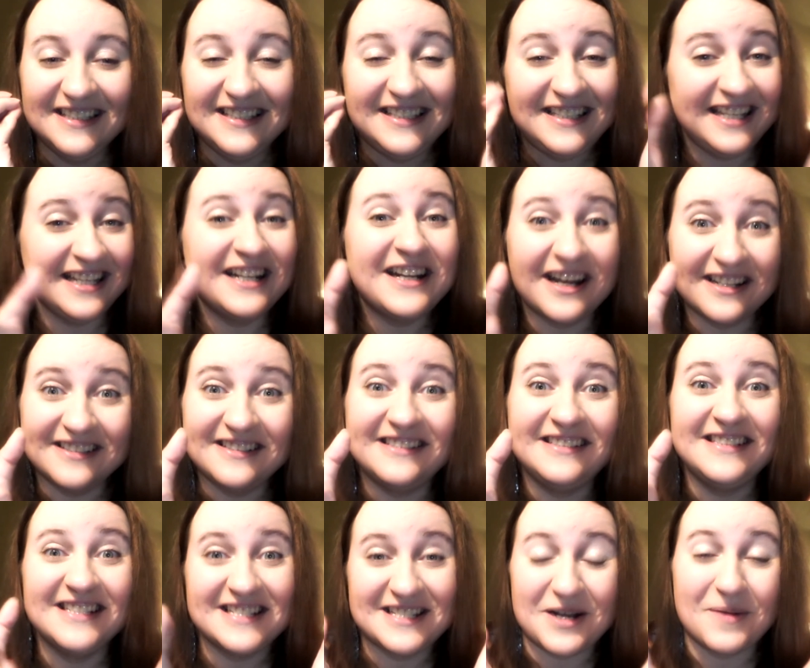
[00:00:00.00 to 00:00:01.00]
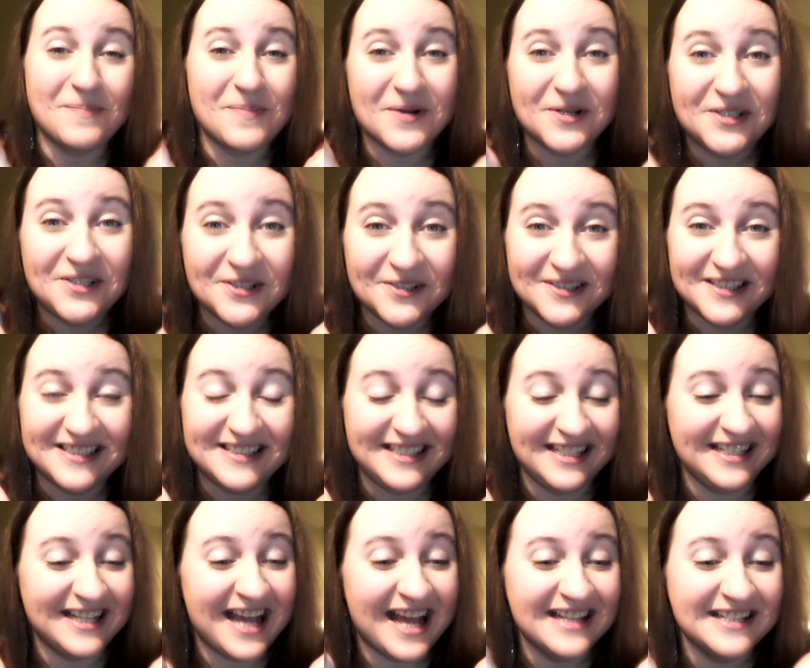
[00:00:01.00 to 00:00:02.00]
he got this
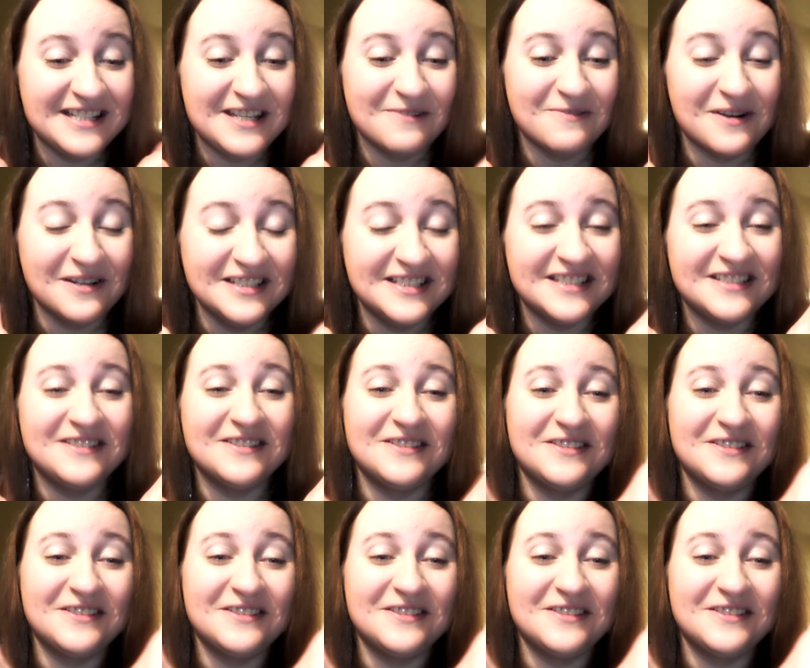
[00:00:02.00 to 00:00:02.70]
opportunity and he wanted to